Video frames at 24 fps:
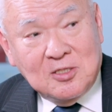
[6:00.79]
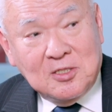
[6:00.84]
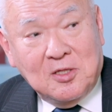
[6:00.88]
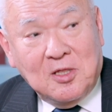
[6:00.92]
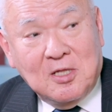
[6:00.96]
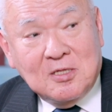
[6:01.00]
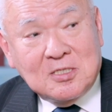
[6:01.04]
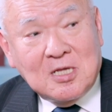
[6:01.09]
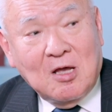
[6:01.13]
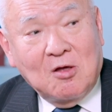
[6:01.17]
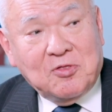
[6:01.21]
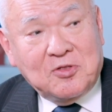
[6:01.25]
in the
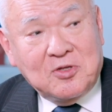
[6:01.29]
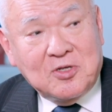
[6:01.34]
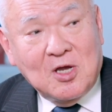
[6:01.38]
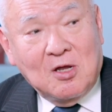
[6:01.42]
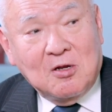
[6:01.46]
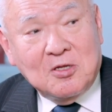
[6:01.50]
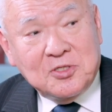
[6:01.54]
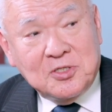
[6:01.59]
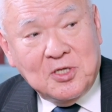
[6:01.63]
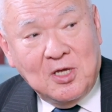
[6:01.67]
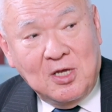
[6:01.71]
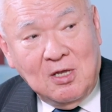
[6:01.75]
South
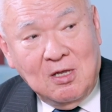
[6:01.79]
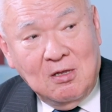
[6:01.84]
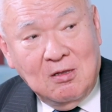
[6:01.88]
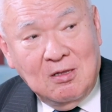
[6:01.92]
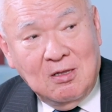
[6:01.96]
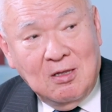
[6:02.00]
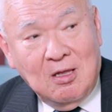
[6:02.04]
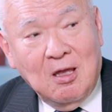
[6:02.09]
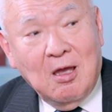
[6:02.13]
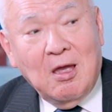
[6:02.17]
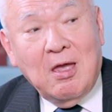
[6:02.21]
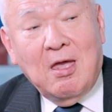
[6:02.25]
China Sea,
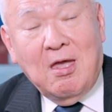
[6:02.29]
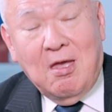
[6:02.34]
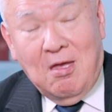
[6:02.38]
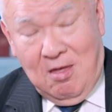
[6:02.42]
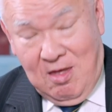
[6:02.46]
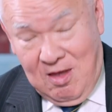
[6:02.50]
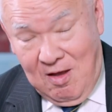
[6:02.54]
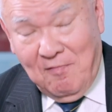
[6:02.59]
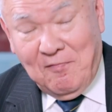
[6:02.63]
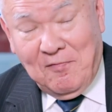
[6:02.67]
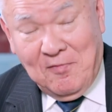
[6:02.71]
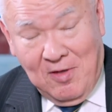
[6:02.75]

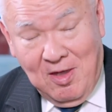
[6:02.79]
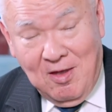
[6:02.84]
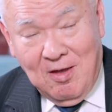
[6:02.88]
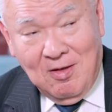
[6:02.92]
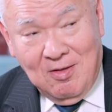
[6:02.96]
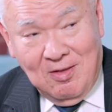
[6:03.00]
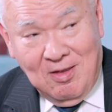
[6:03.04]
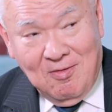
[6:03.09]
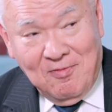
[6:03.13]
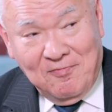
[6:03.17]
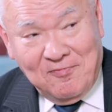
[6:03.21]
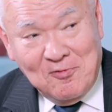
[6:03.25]
Air
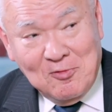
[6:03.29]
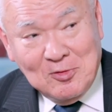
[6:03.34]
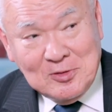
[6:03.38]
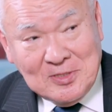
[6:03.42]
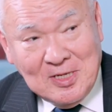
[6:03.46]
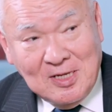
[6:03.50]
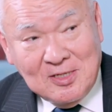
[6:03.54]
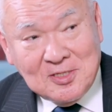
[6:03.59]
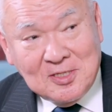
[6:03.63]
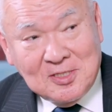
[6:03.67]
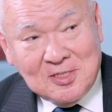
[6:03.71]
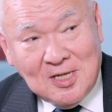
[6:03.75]
Force
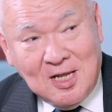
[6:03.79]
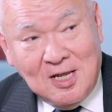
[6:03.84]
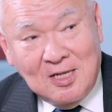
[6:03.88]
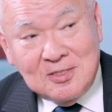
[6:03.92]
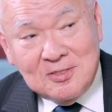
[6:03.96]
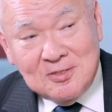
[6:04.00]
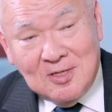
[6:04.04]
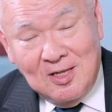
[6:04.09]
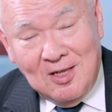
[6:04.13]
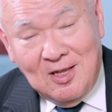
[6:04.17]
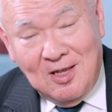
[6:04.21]
exercise,